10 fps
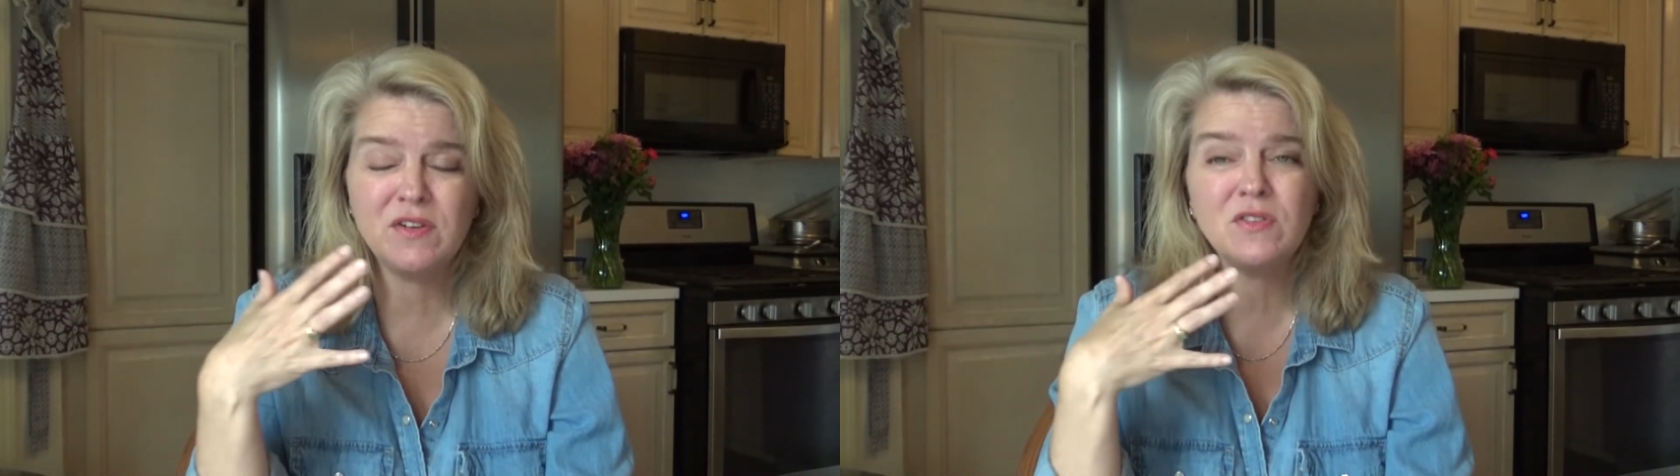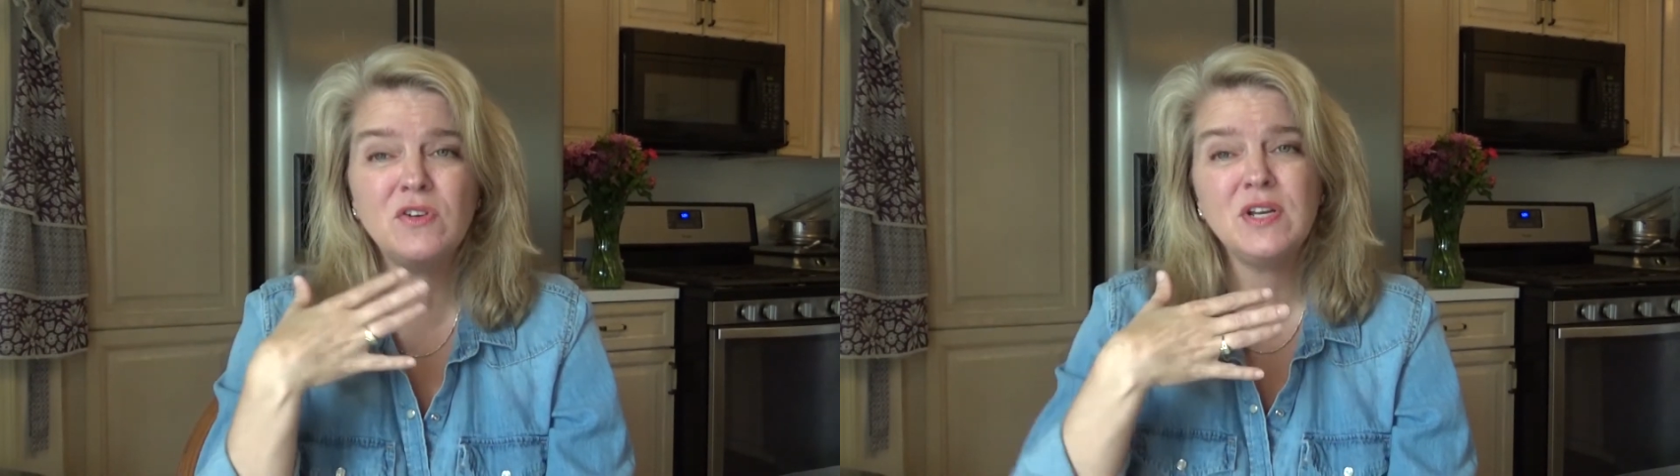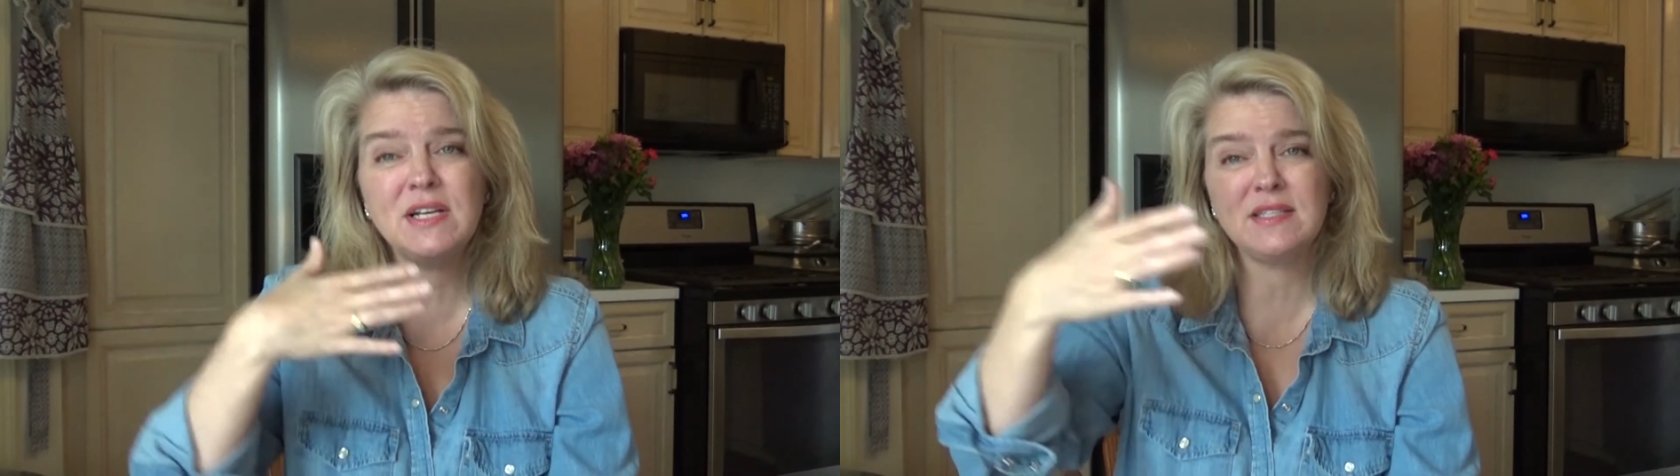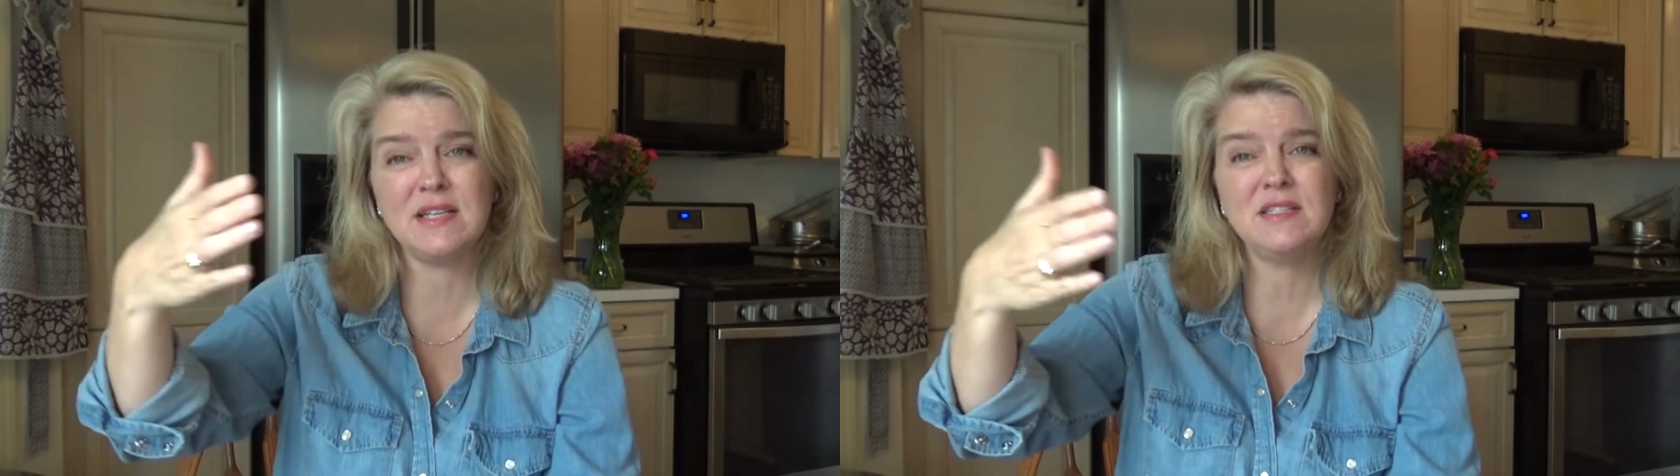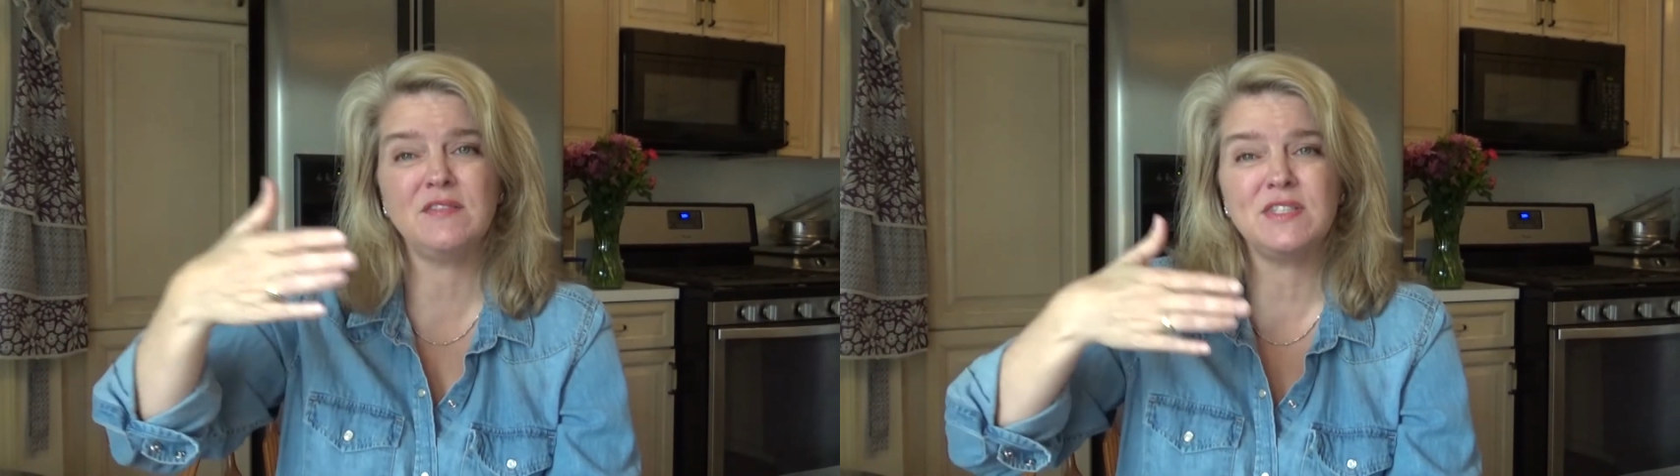They're learning a
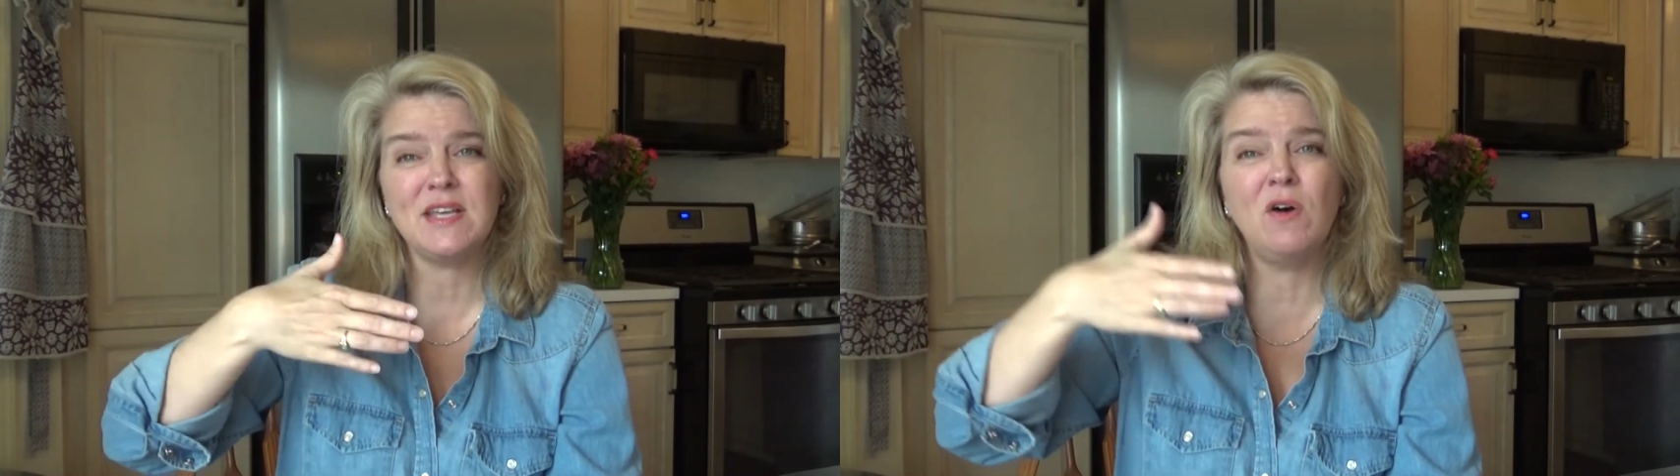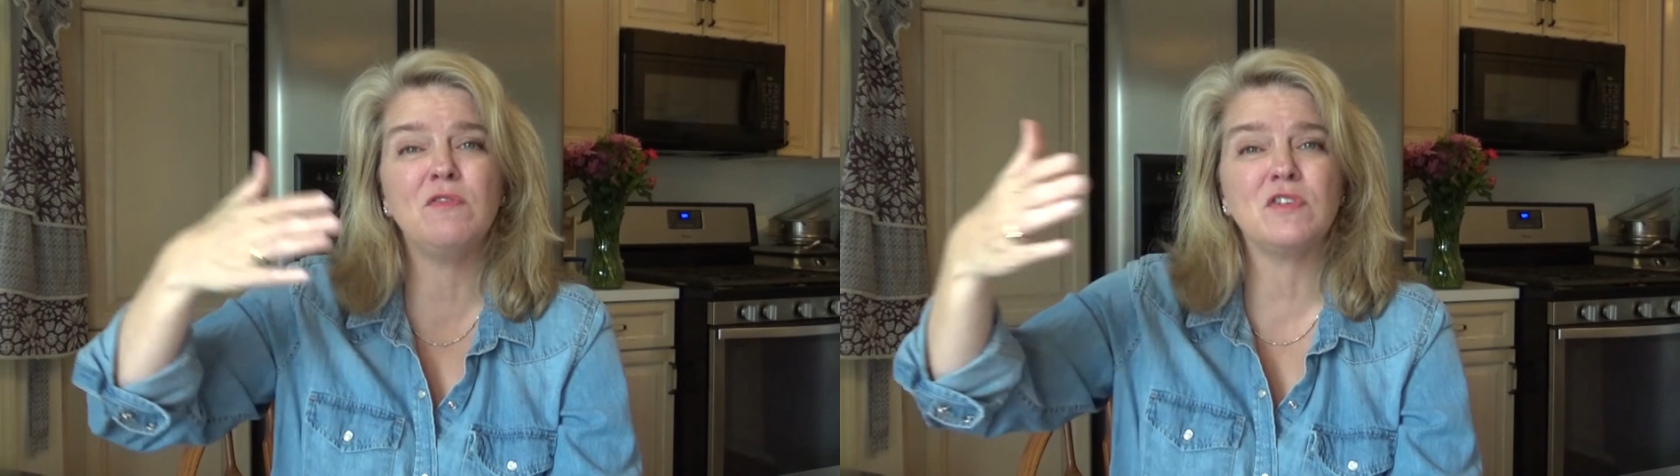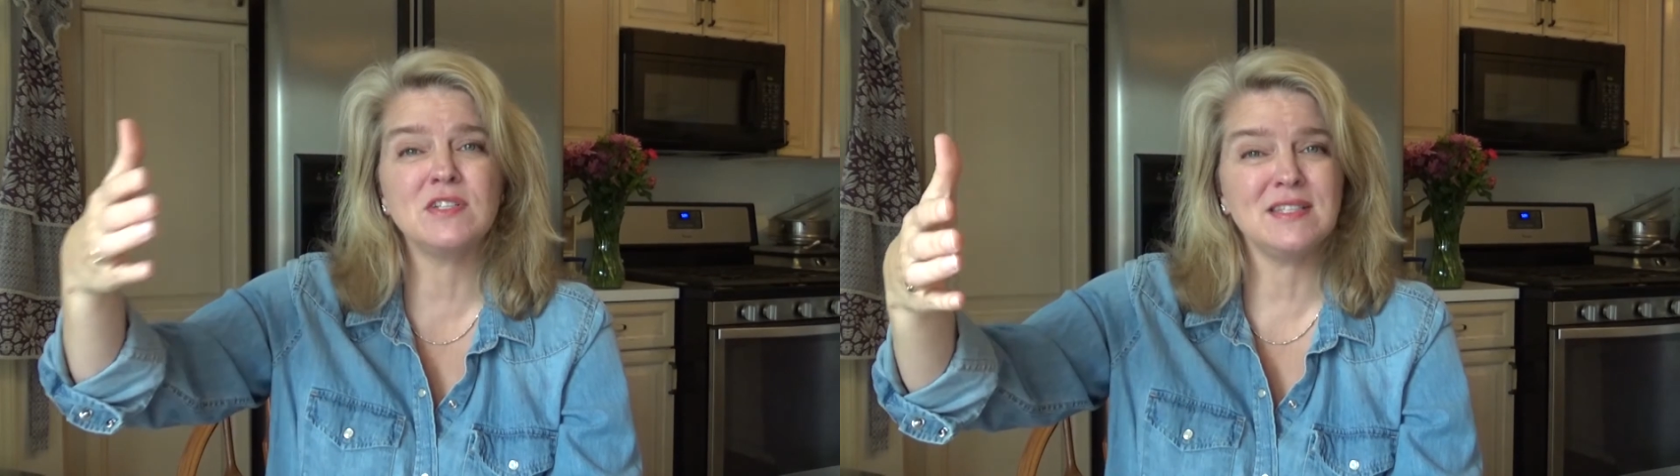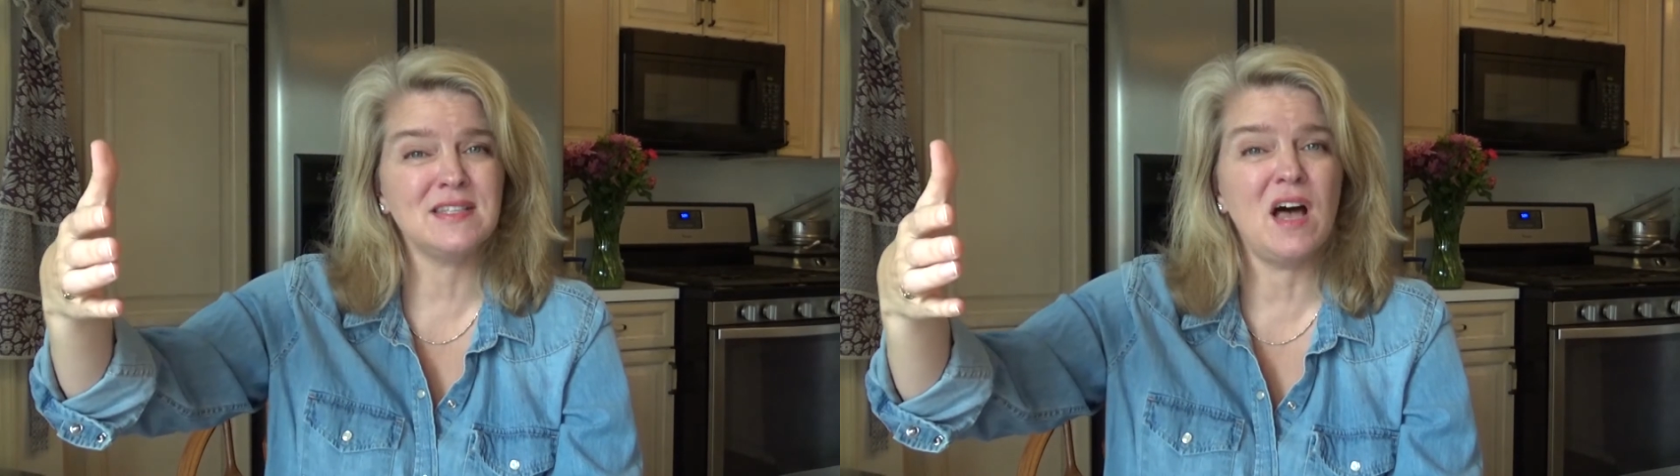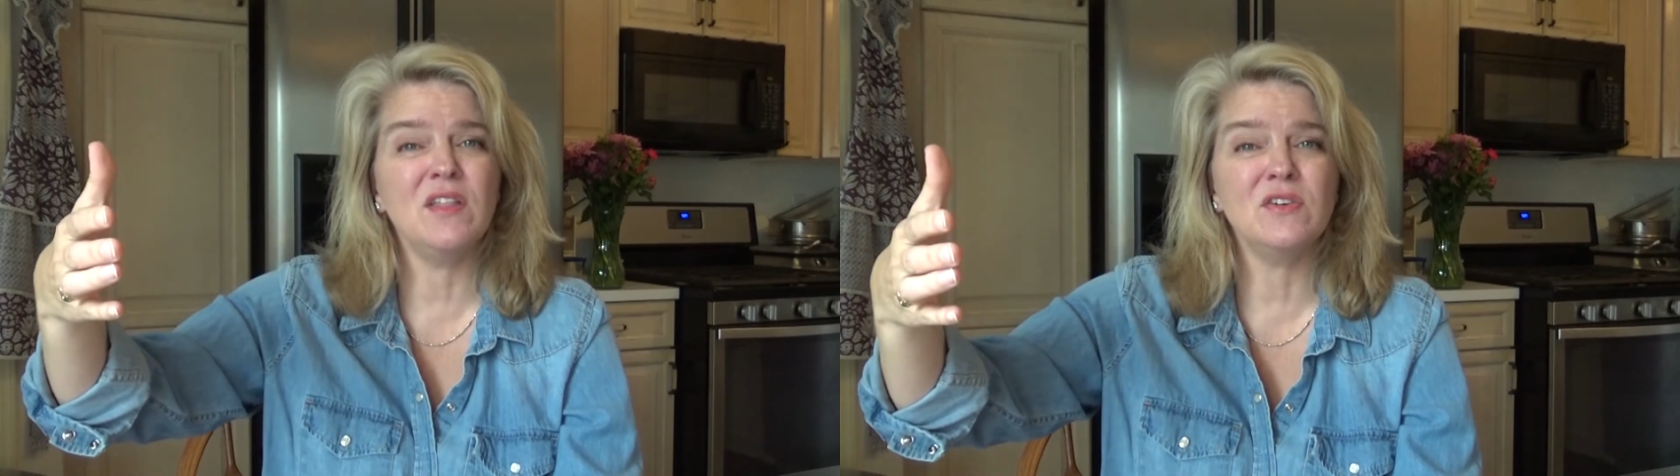sense of self versus
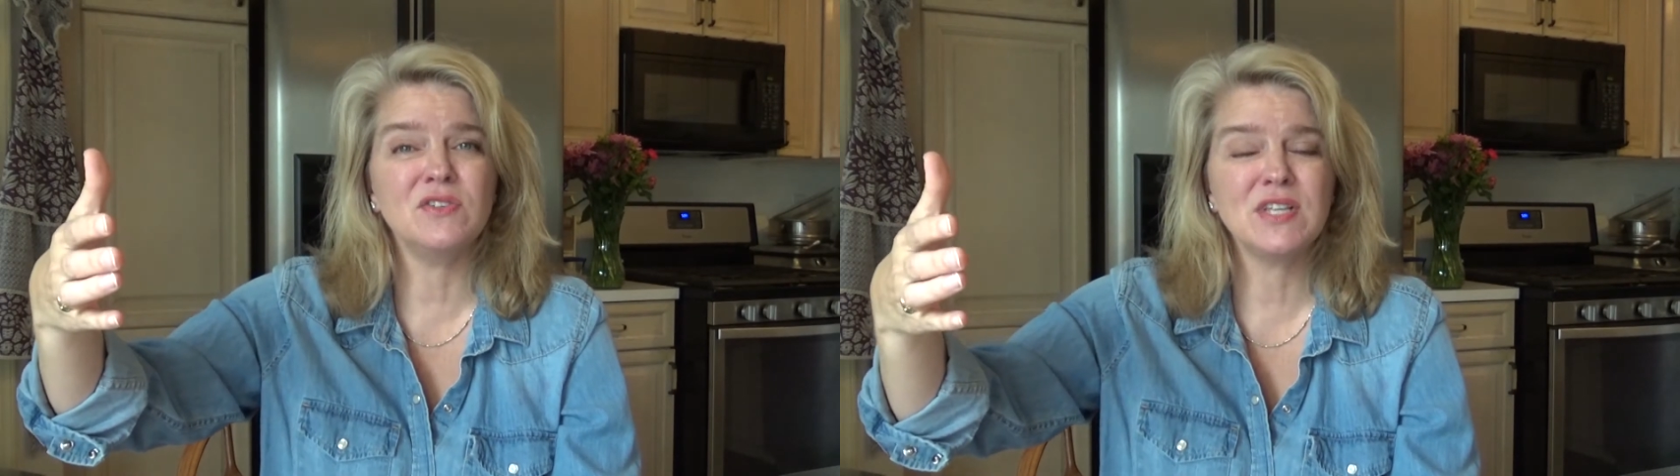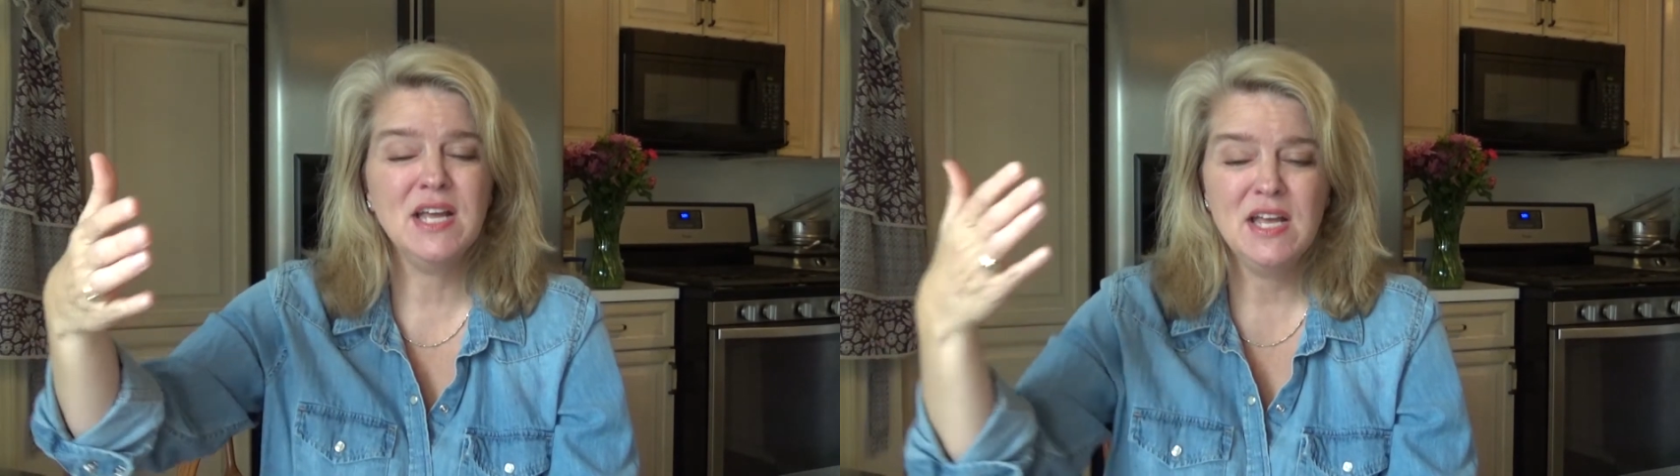others.